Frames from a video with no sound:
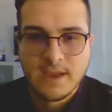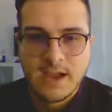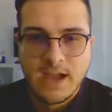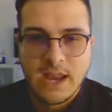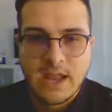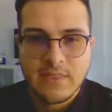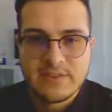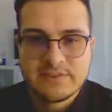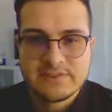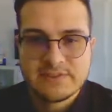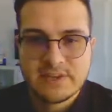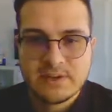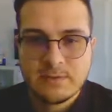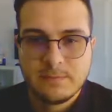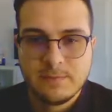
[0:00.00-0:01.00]
Now this is
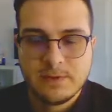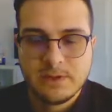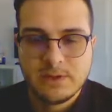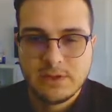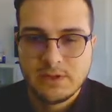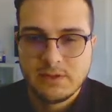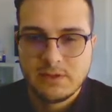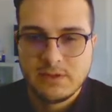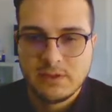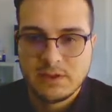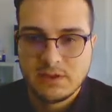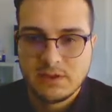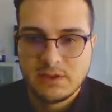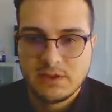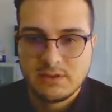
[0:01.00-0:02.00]
going to be
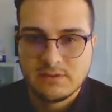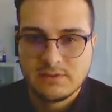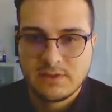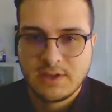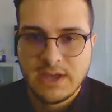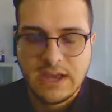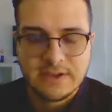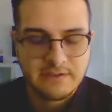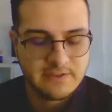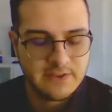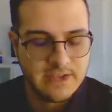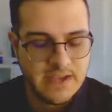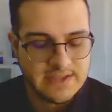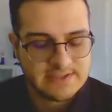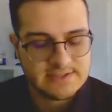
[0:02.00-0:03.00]
the kind of the
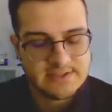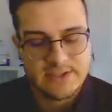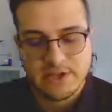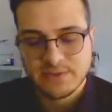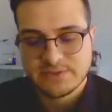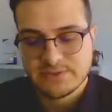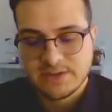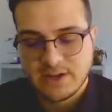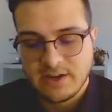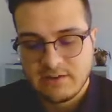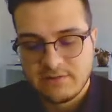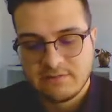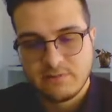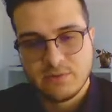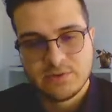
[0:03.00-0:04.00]
SEO
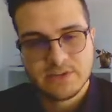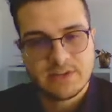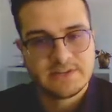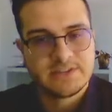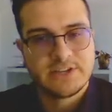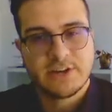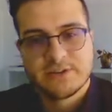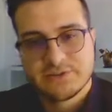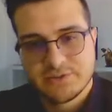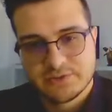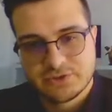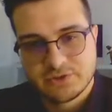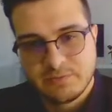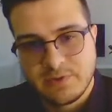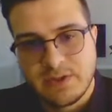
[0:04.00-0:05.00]
stuff, what gets shared on
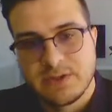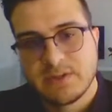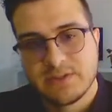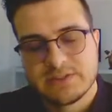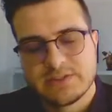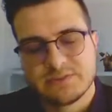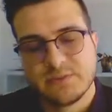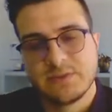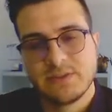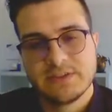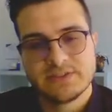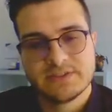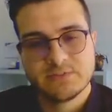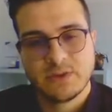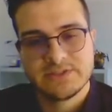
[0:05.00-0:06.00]
social media. This
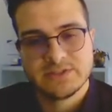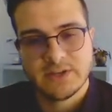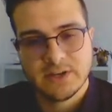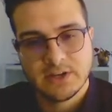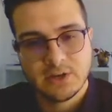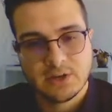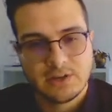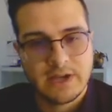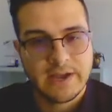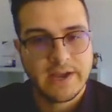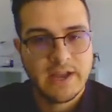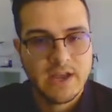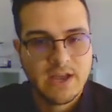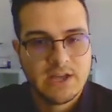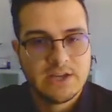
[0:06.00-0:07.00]
is what it's going to look
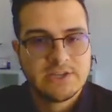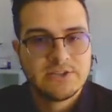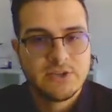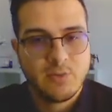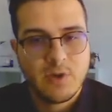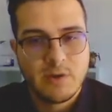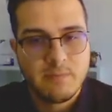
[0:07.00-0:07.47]
like. So you want